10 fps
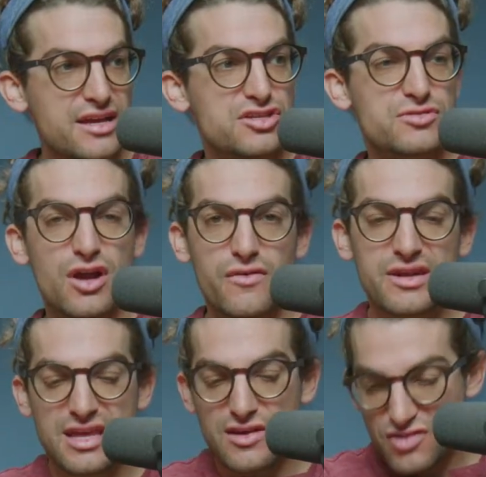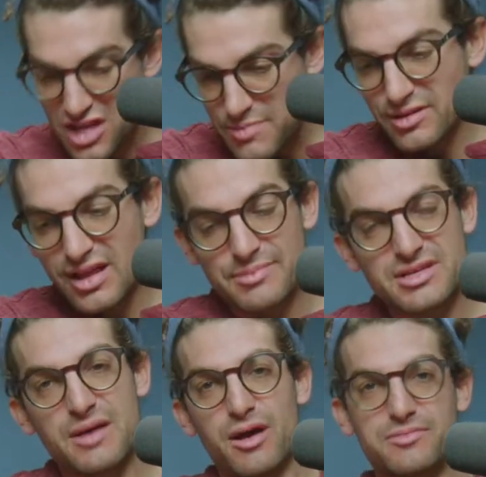is showing that if you keep the
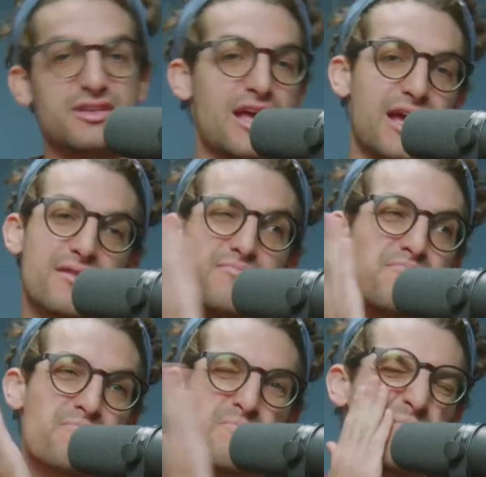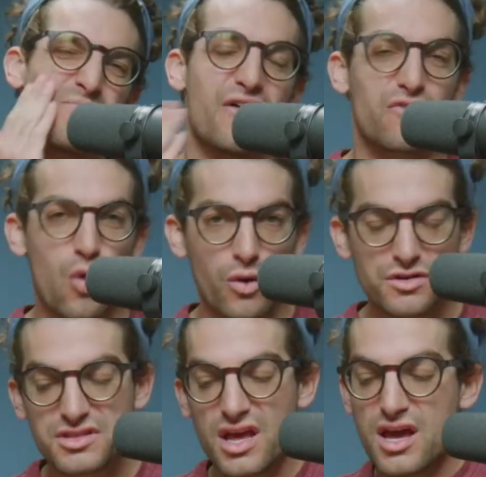laptop up to date, of
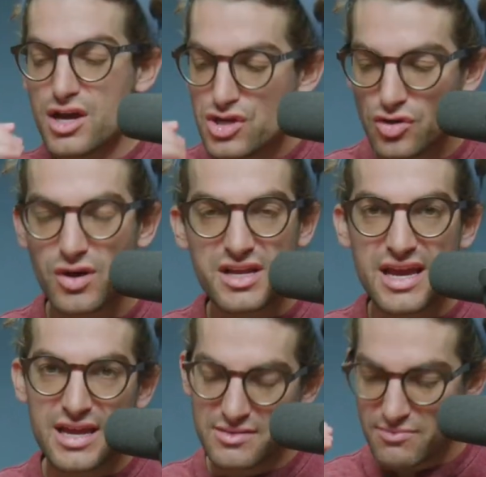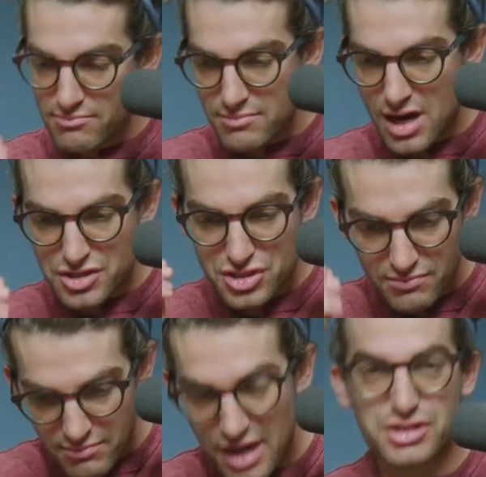course, you're going to get much,
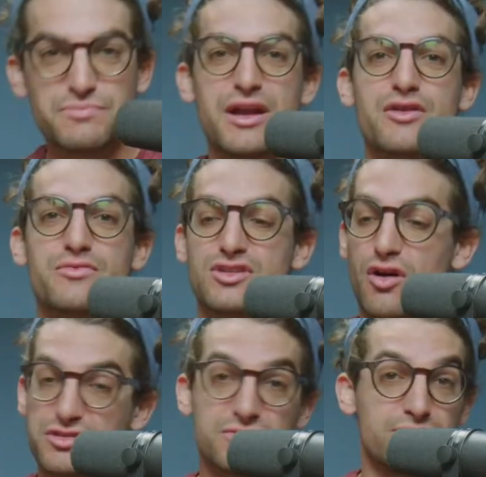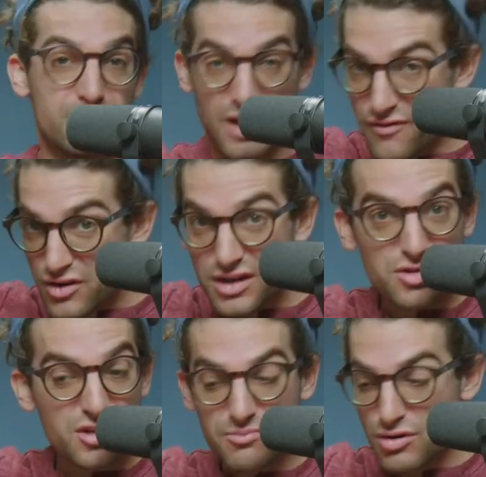much better results. If you're
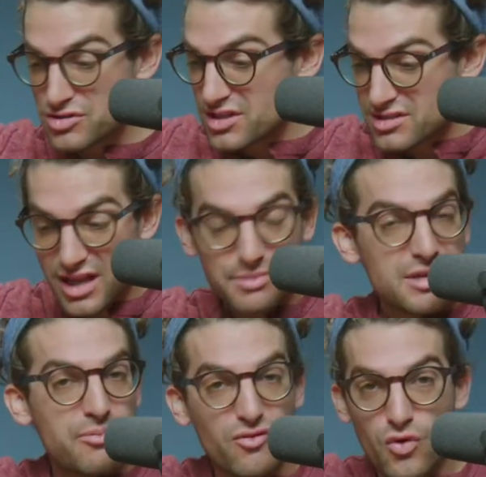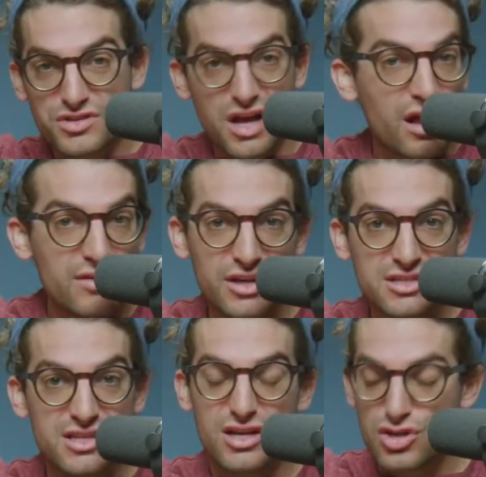interested in purchasing this laptop, of course, I'll have links
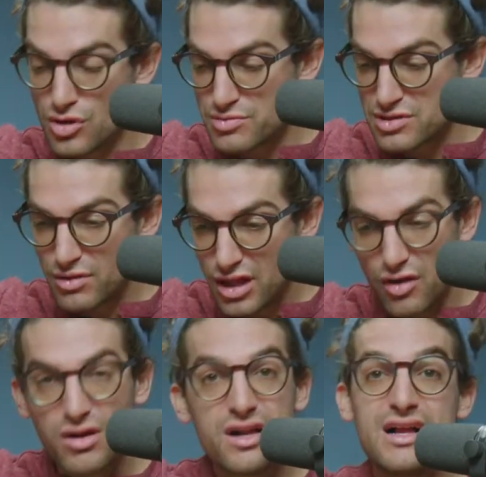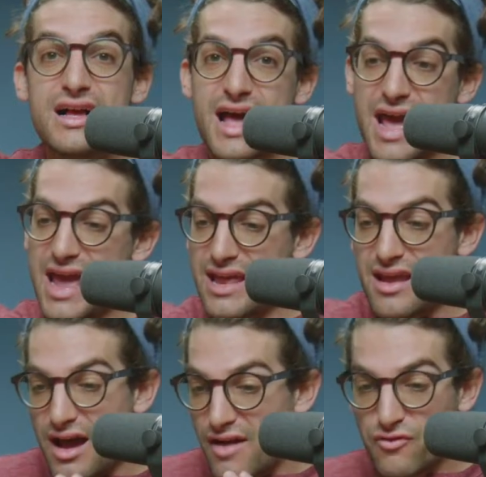in the description below. And
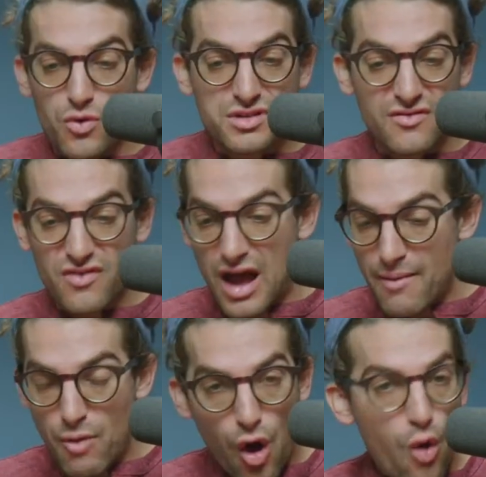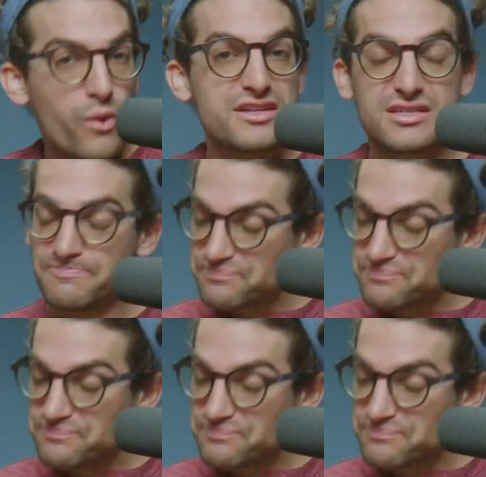of course, if I'm always